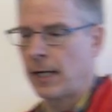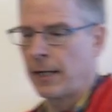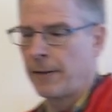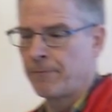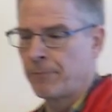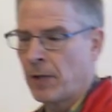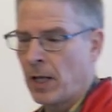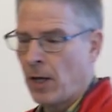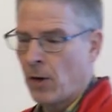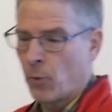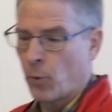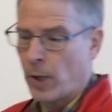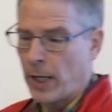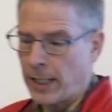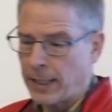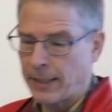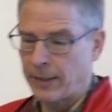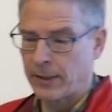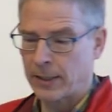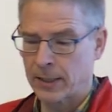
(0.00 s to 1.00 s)
um,
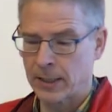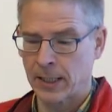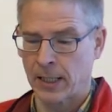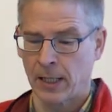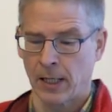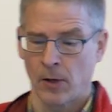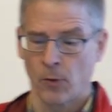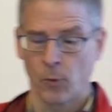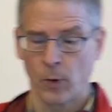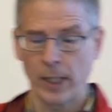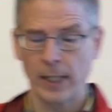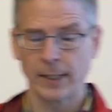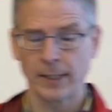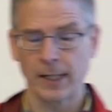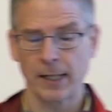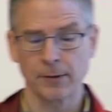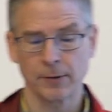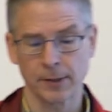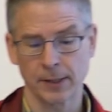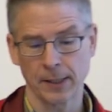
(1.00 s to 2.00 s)
where, where
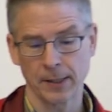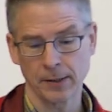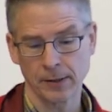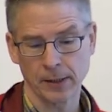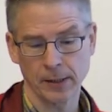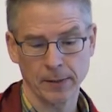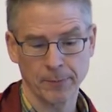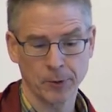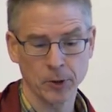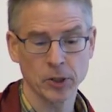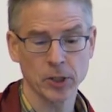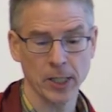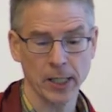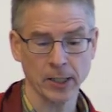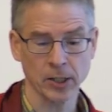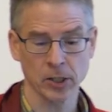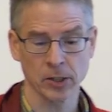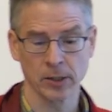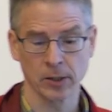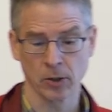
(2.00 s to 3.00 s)
does this uh,
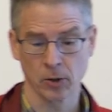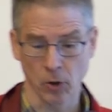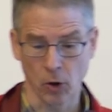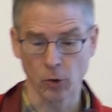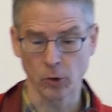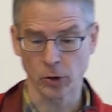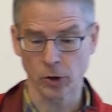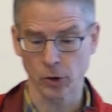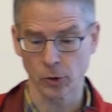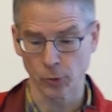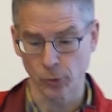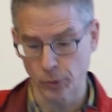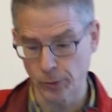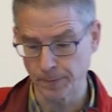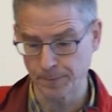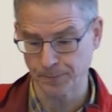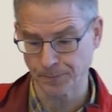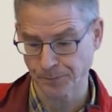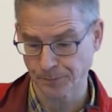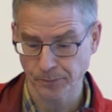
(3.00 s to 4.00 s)
projection go
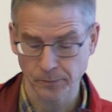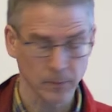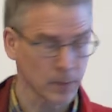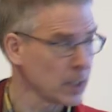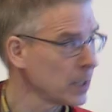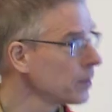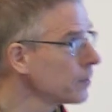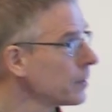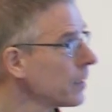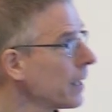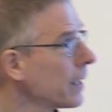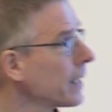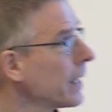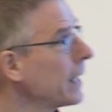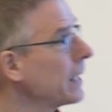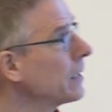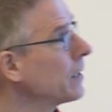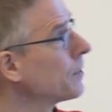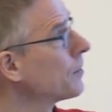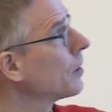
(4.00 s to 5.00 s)
to?
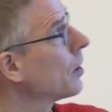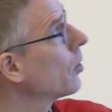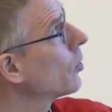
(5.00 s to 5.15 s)
again, it's a